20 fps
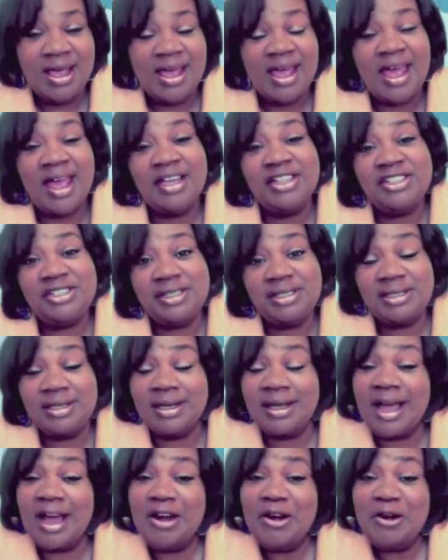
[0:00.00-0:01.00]
And she took
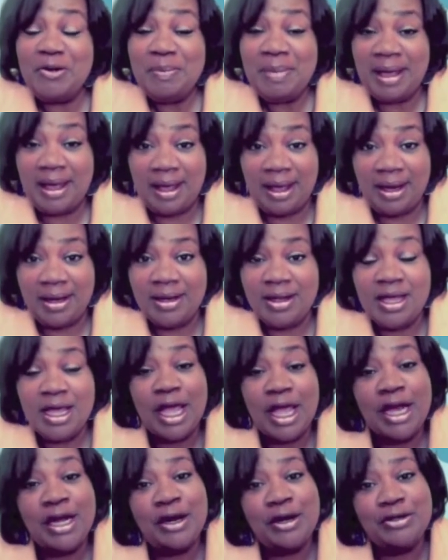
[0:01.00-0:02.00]
out her pen
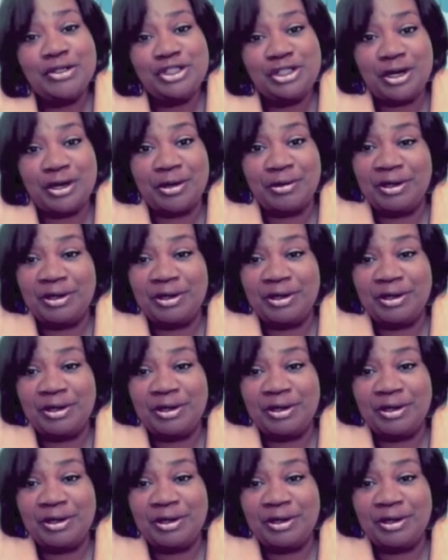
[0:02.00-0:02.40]
and her journal.